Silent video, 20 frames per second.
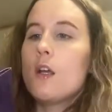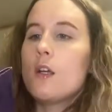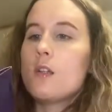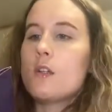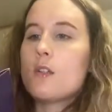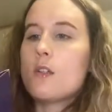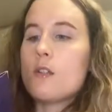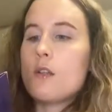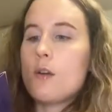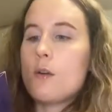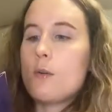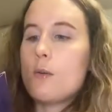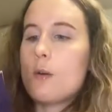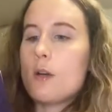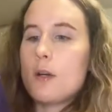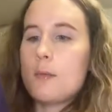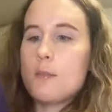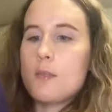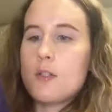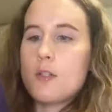So
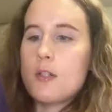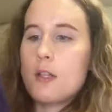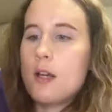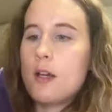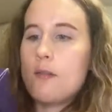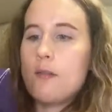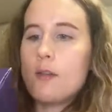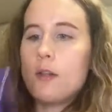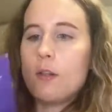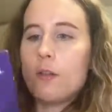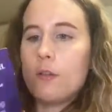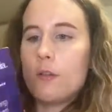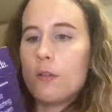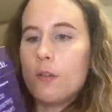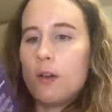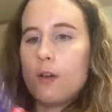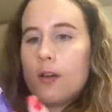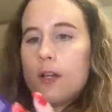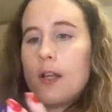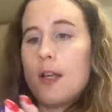I'm just having a
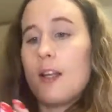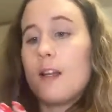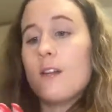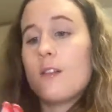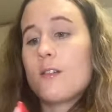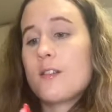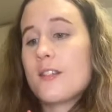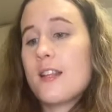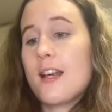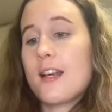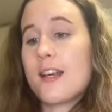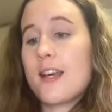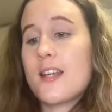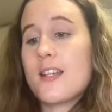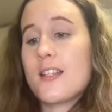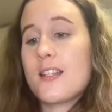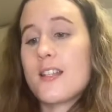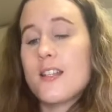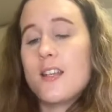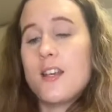look on here. It looks like
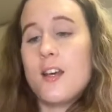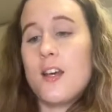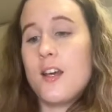it's,